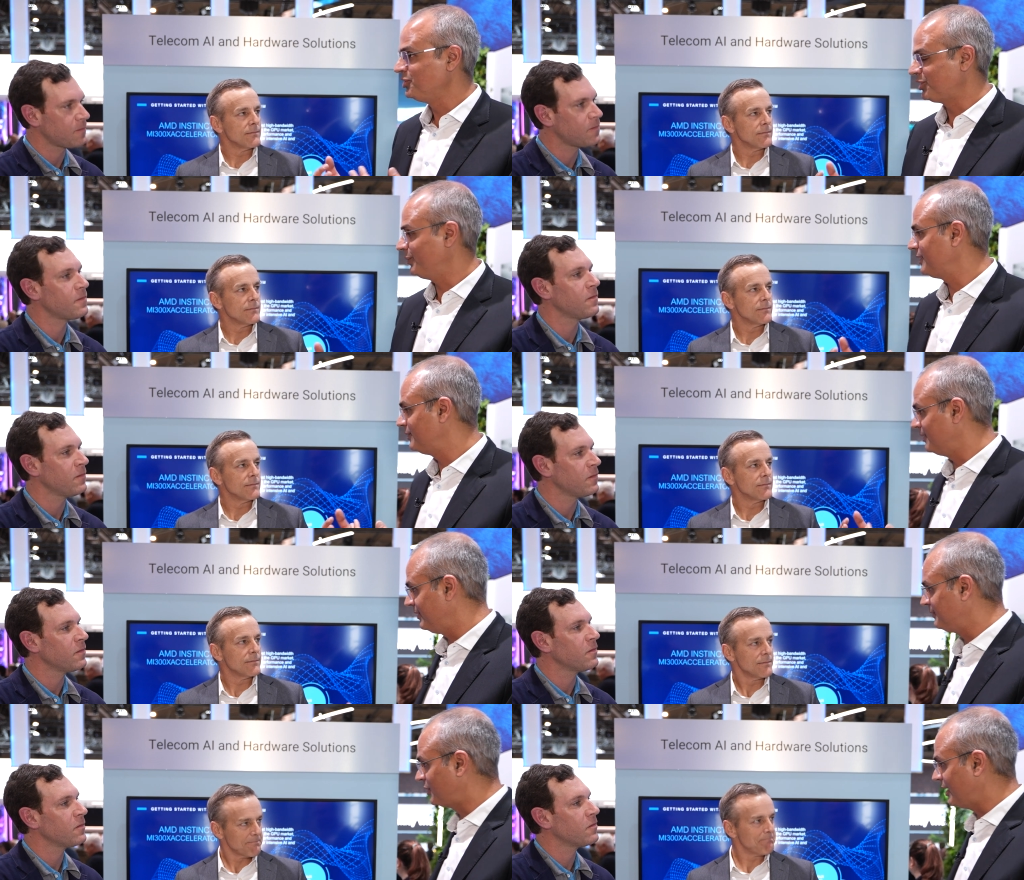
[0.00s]
Speaker 1: So with the,
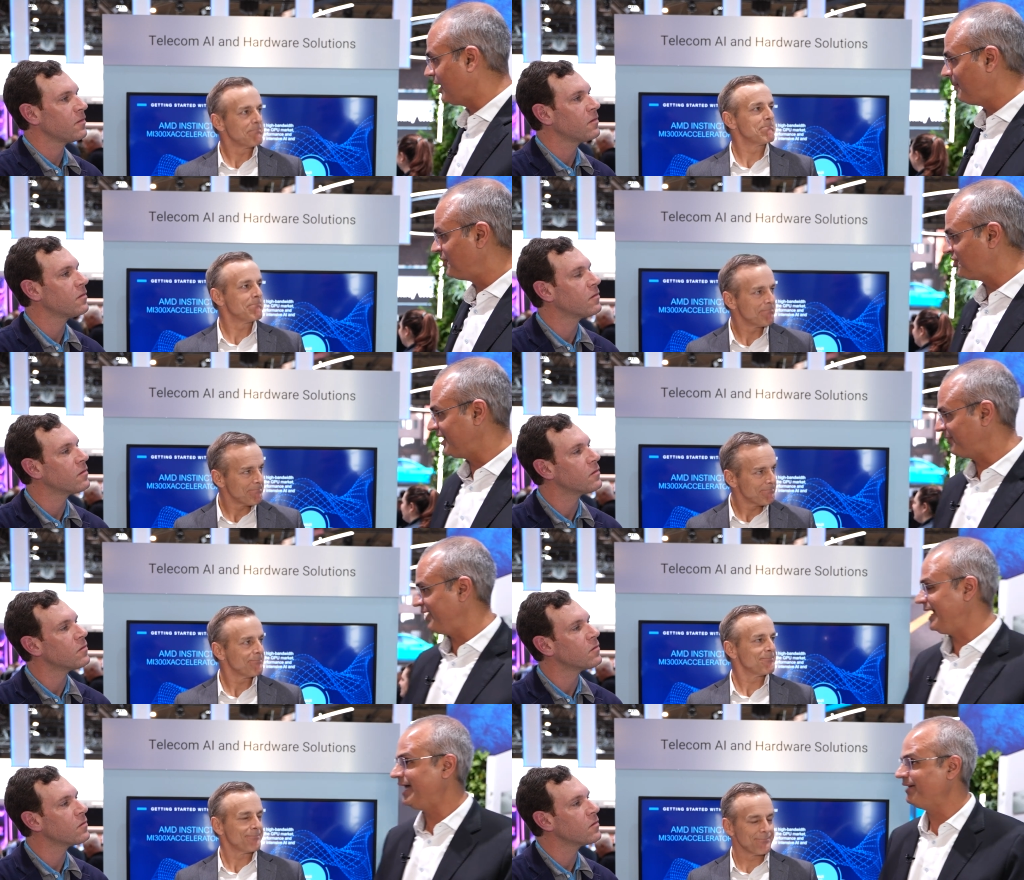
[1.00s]
the collaboration that
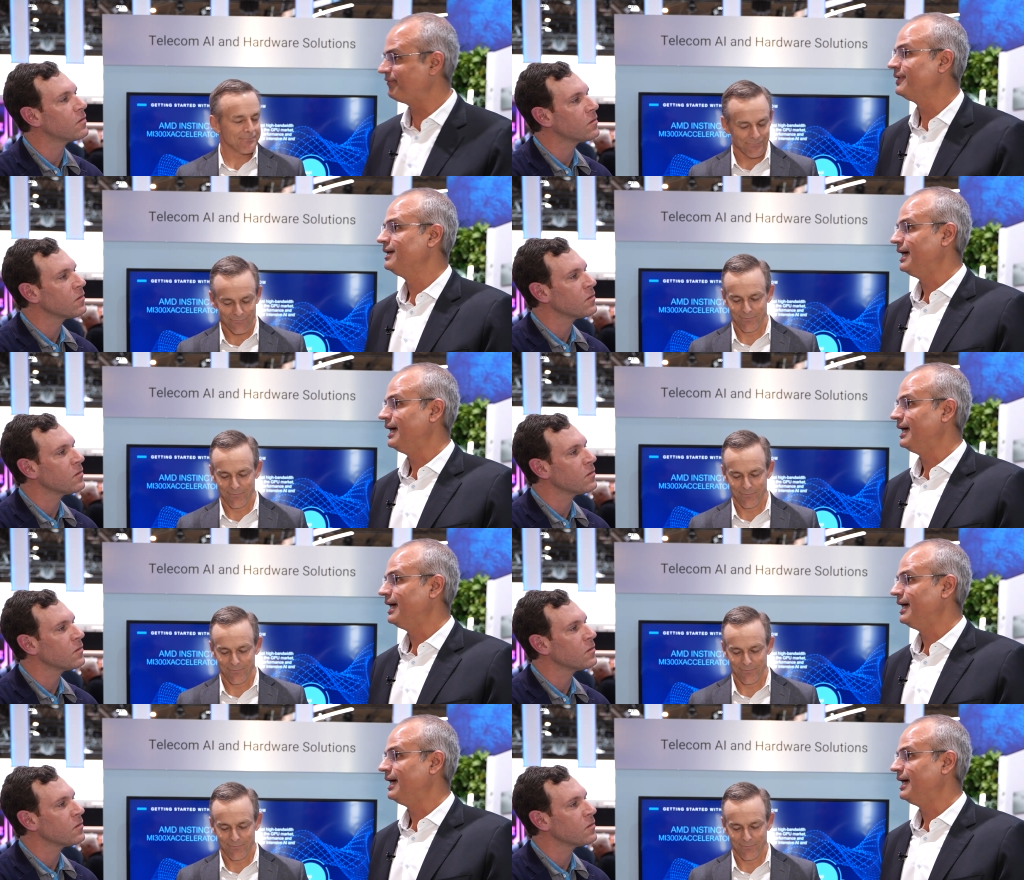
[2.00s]
we have,